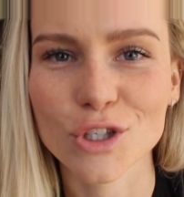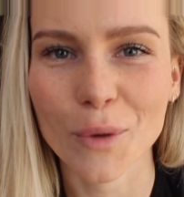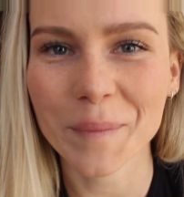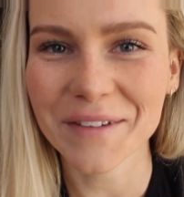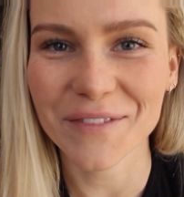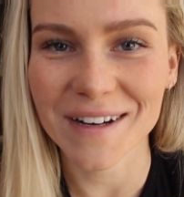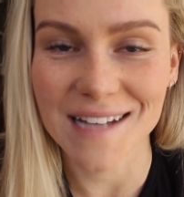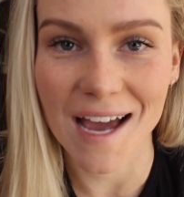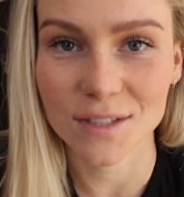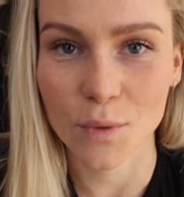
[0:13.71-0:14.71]
Don't be afraid
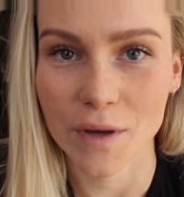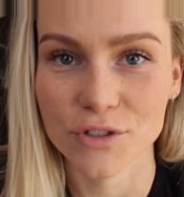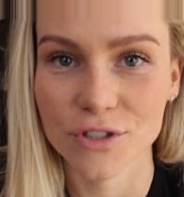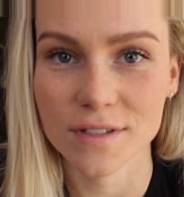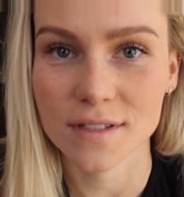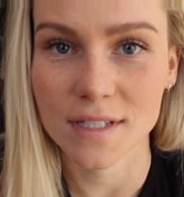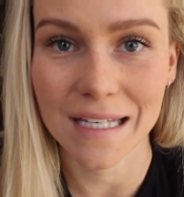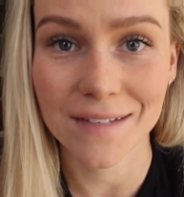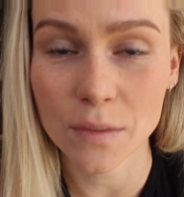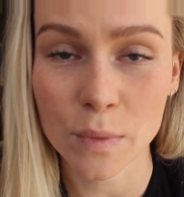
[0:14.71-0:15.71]
to ask questions,
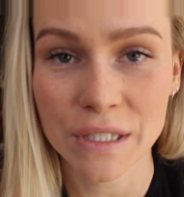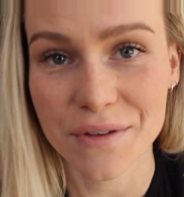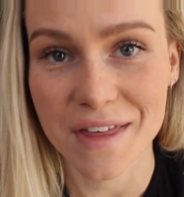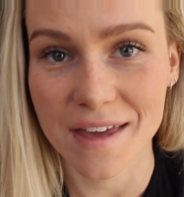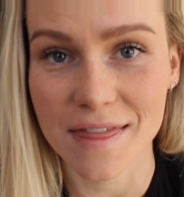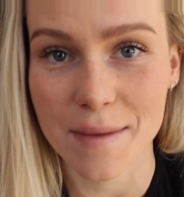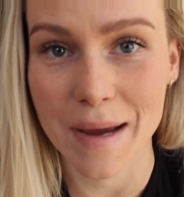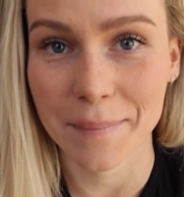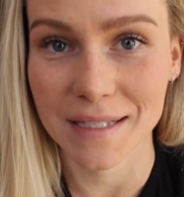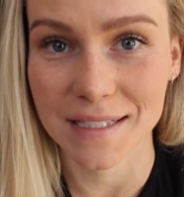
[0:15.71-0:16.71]
even when you think they
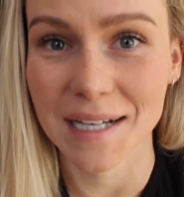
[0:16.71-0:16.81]
might be